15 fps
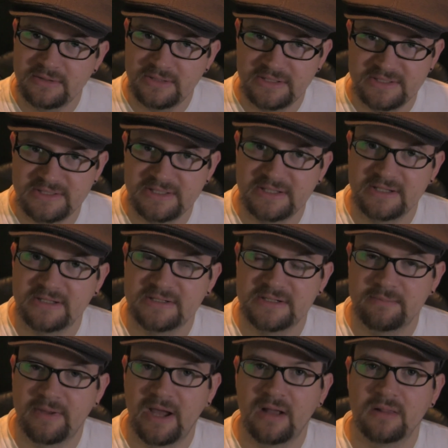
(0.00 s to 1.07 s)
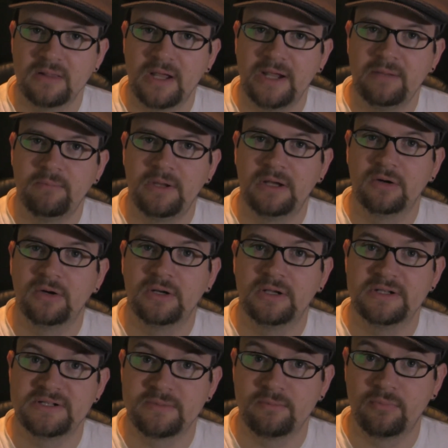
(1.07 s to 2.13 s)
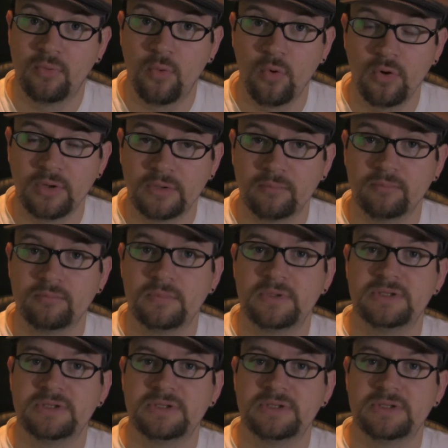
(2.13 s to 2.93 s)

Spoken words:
things about light metering is important